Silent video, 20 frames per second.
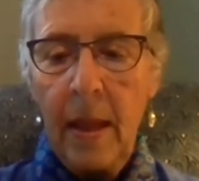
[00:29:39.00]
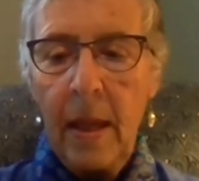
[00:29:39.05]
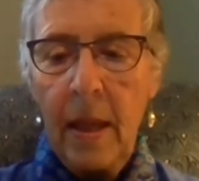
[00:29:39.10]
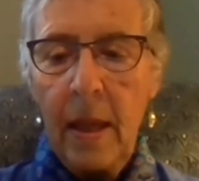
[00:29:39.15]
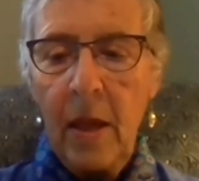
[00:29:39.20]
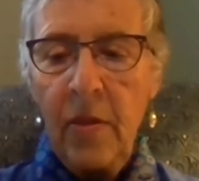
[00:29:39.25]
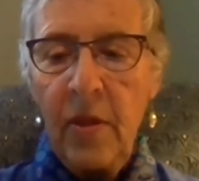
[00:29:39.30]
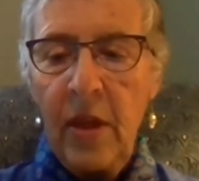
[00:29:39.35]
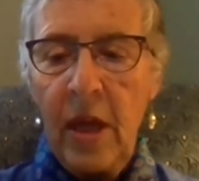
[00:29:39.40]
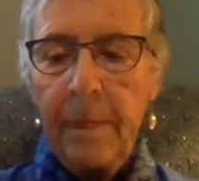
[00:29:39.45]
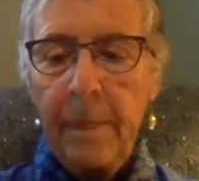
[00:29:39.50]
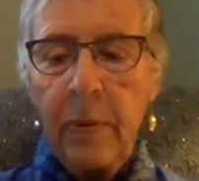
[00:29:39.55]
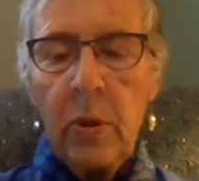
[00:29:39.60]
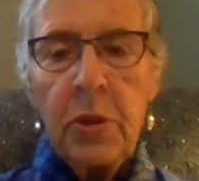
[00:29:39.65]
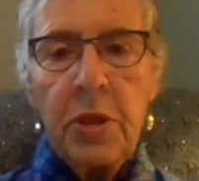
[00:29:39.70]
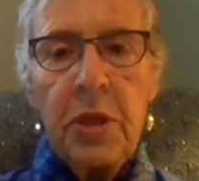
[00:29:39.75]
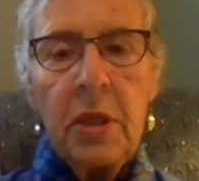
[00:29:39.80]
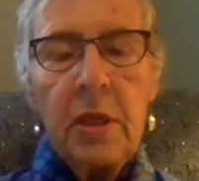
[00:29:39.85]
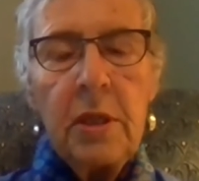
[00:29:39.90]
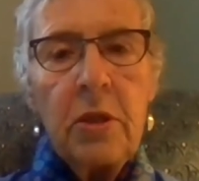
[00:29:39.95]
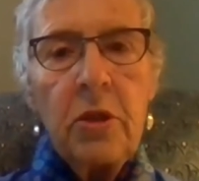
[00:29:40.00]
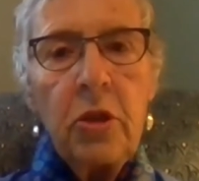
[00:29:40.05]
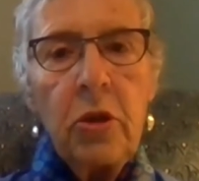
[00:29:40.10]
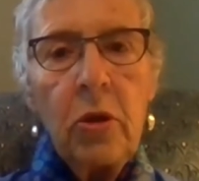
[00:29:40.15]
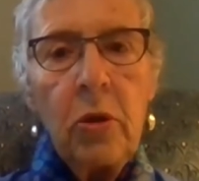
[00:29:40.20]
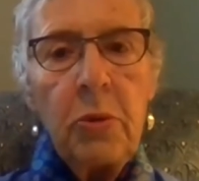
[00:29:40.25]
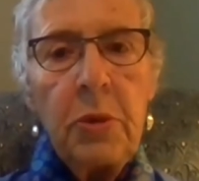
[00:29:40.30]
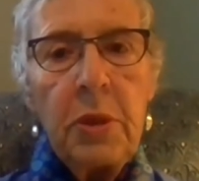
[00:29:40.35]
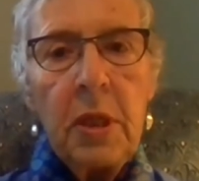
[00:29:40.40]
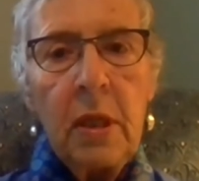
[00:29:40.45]
And that person is
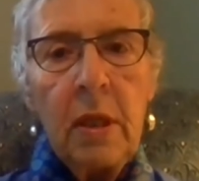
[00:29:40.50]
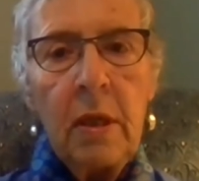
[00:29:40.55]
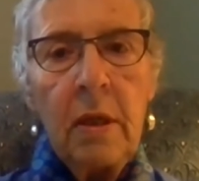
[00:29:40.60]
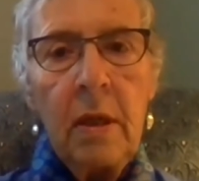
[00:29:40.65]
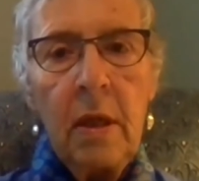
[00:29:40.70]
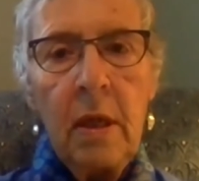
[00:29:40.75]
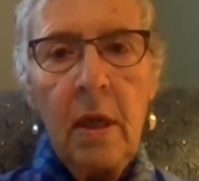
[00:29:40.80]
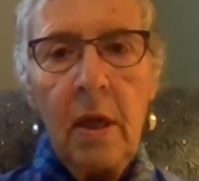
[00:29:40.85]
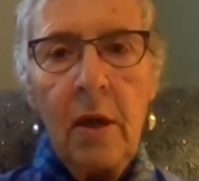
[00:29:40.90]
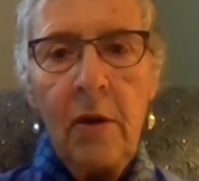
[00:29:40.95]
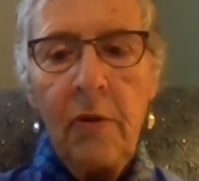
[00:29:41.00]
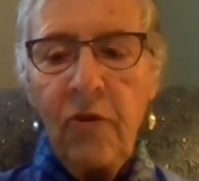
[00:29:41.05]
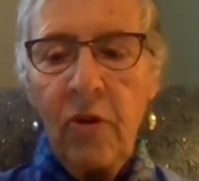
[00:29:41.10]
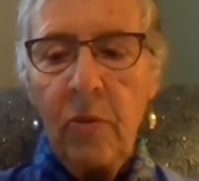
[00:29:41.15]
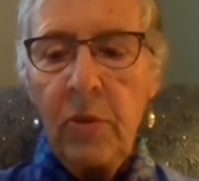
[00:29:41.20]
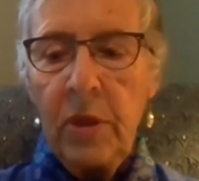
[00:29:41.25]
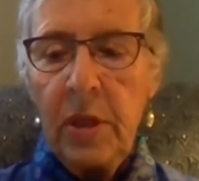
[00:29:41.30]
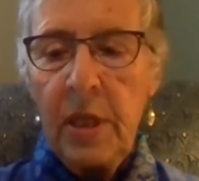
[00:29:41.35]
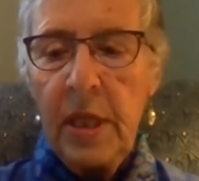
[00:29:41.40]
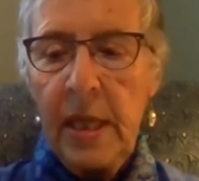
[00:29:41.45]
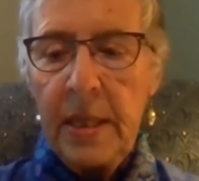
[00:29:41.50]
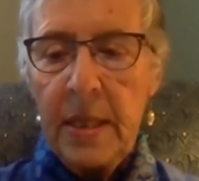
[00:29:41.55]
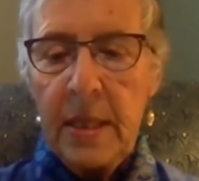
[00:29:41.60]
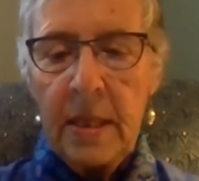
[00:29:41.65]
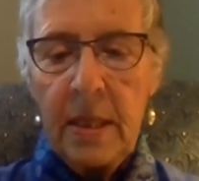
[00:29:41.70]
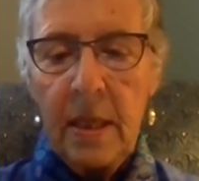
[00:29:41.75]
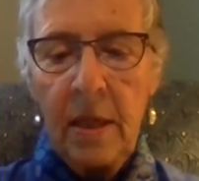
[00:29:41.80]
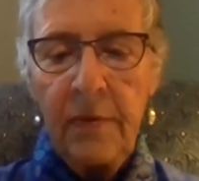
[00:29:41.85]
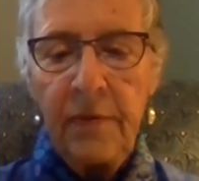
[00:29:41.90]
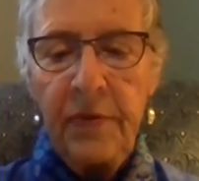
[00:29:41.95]
chosen from a
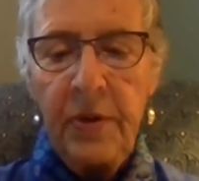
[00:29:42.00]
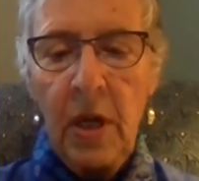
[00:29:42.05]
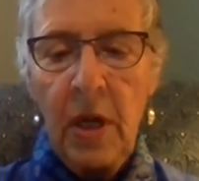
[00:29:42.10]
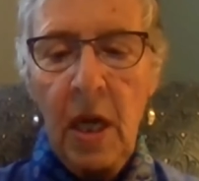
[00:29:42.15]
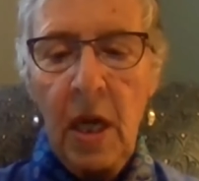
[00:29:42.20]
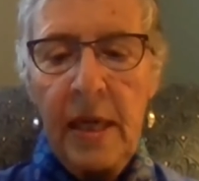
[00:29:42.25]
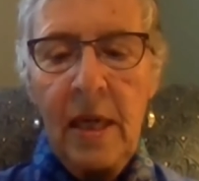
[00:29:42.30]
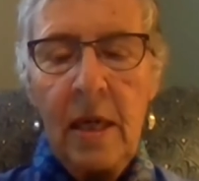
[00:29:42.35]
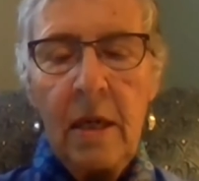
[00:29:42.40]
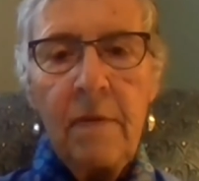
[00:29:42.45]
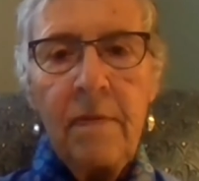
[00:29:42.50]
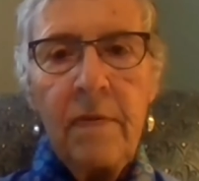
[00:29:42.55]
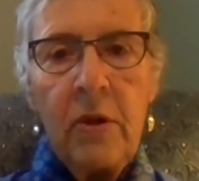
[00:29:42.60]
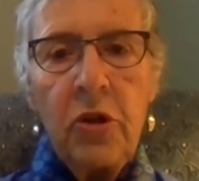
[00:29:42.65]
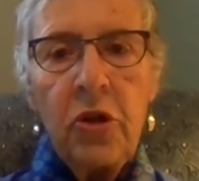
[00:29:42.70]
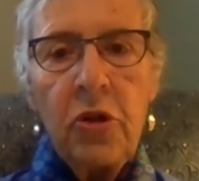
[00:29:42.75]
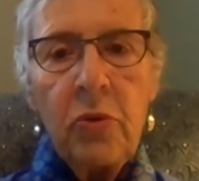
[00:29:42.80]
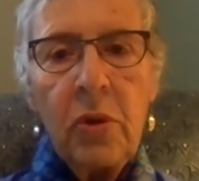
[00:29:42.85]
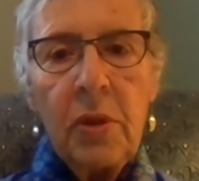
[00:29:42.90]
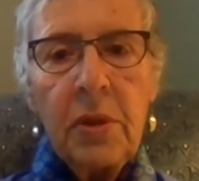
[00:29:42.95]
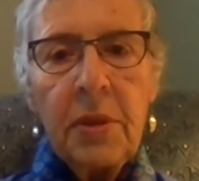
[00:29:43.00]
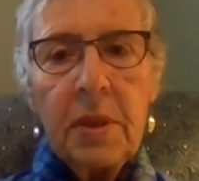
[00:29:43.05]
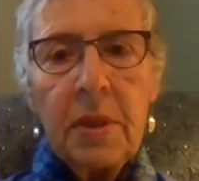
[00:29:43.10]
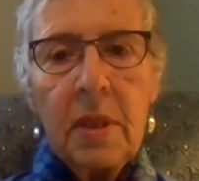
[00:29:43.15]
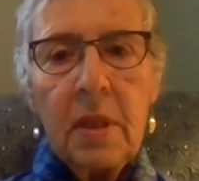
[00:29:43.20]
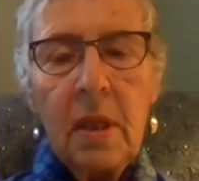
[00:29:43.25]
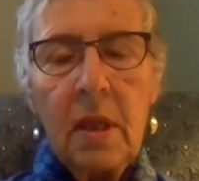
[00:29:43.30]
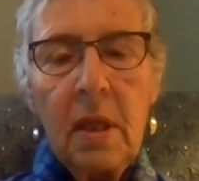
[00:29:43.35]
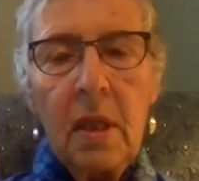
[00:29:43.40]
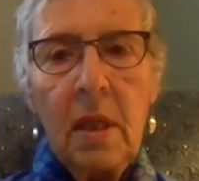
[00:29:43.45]
list of 9
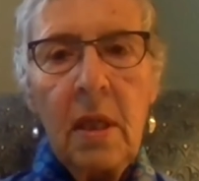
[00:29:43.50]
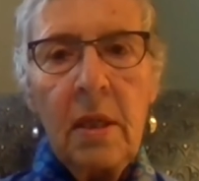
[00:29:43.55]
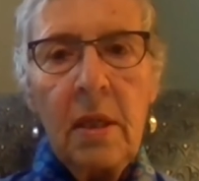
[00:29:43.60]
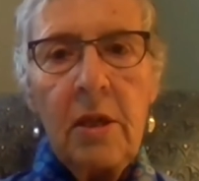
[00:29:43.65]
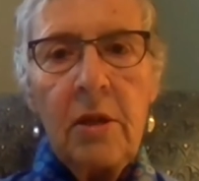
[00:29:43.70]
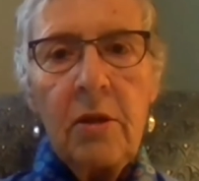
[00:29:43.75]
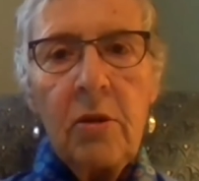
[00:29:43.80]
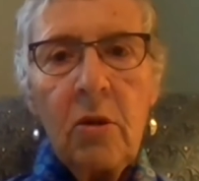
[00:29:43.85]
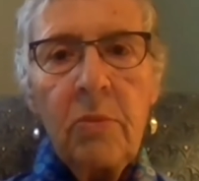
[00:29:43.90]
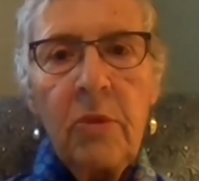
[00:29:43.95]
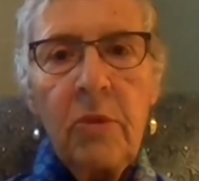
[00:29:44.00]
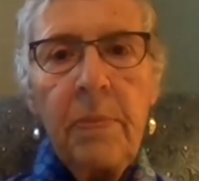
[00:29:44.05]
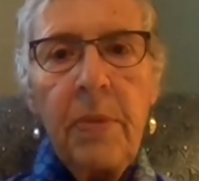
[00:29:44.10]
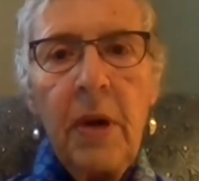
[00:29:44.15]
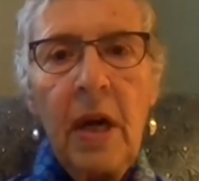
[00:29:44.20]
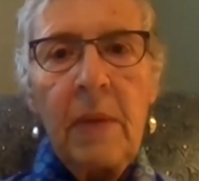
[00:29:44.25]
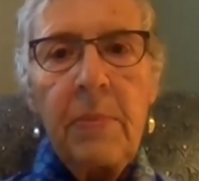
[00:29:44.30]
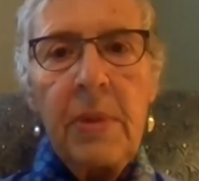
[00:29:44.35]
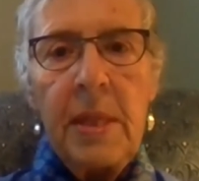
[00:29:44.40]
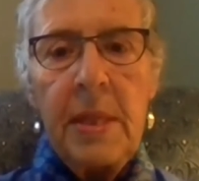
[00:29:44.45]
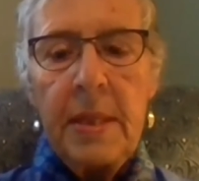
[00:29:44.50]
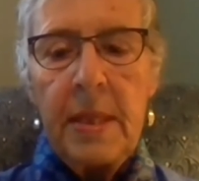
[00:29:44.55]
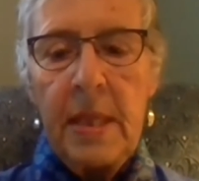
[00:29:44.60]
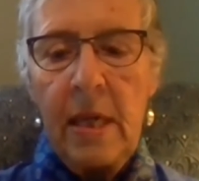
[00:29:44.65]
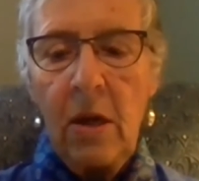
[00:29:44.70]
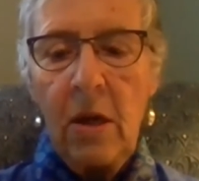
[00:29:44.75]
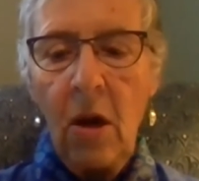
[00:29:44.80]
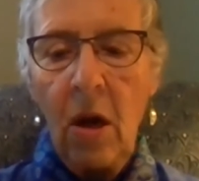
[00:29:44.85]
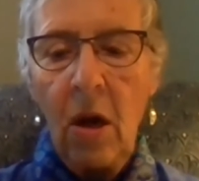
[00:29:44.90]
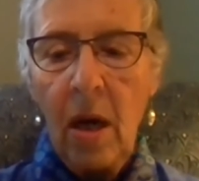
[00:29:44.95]
individuals determined by
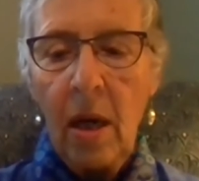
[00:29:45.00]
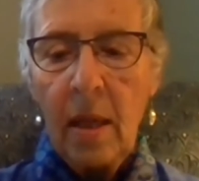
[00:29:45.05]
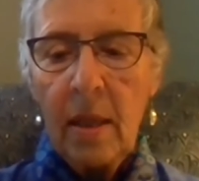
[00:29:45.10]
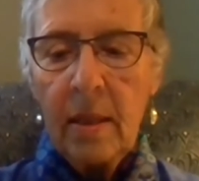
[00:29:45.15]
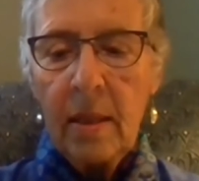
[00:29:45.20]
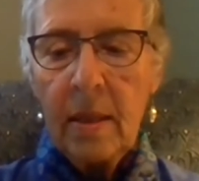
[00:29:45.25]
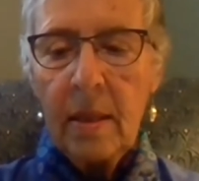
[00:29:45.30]
BC law.